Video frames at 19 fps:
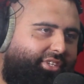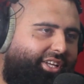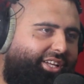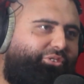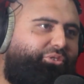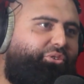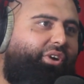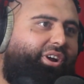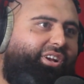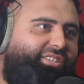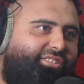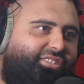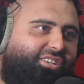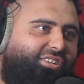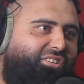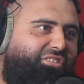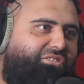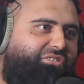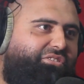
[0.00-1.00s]
That's crazy
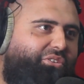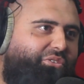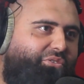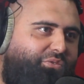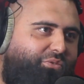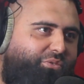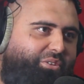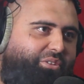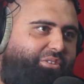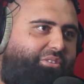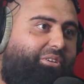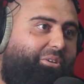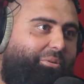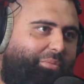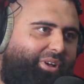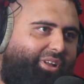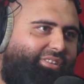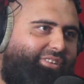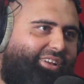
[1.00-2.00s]
in itself when you think
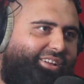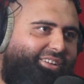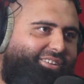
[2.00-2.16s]
about that.